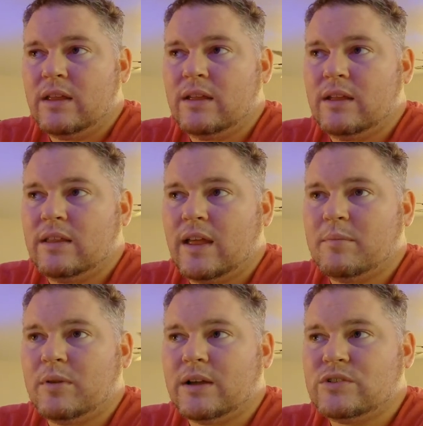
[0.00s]
And
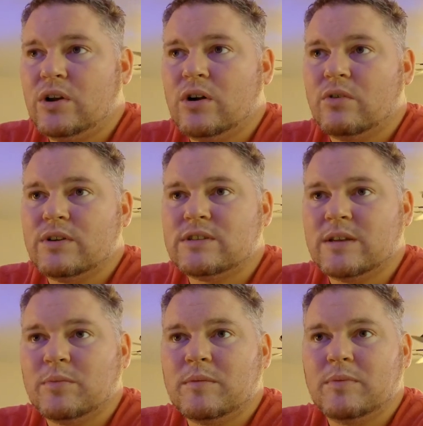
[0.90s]
that plateau is
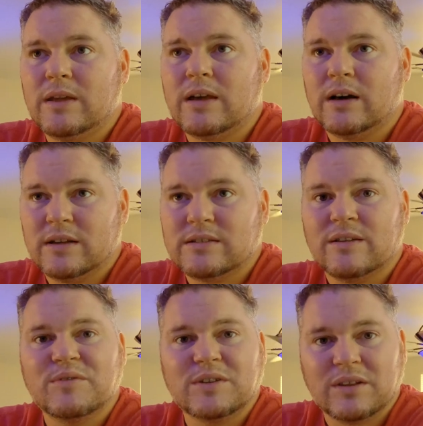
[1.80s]
simply because
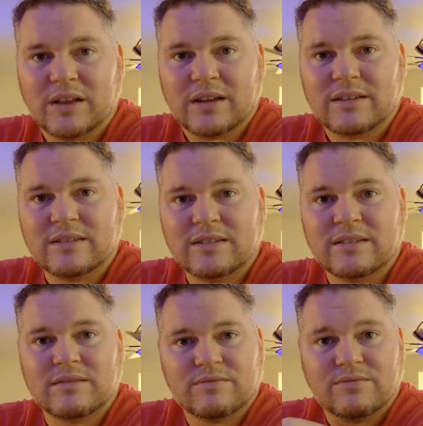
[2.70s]
of the
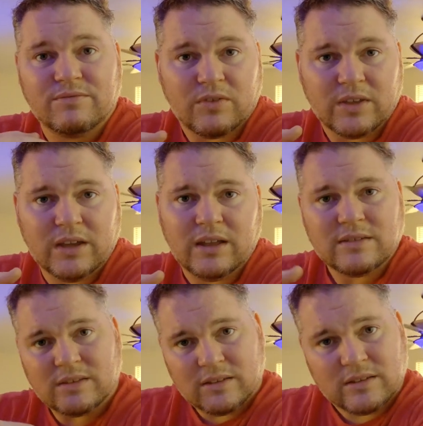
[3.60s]
delays for the
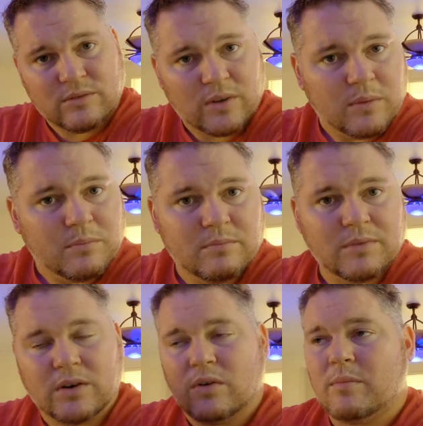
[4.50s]
kits. And this is what I'm,
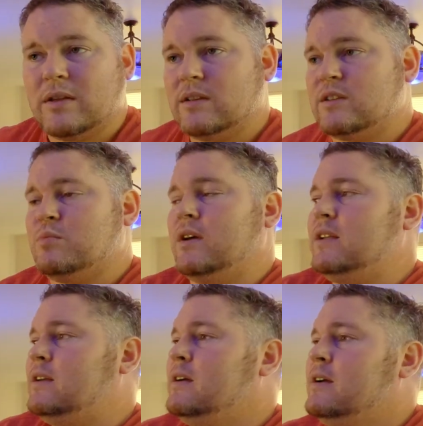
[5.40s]
about to
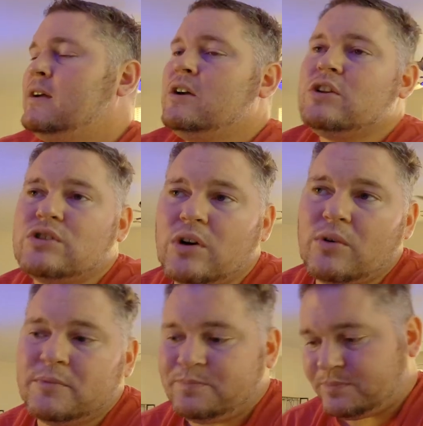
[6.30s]
explain.
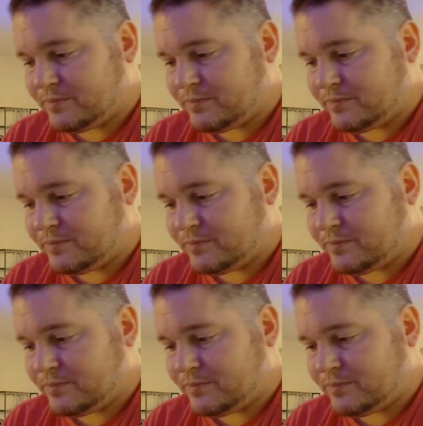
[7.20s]
So,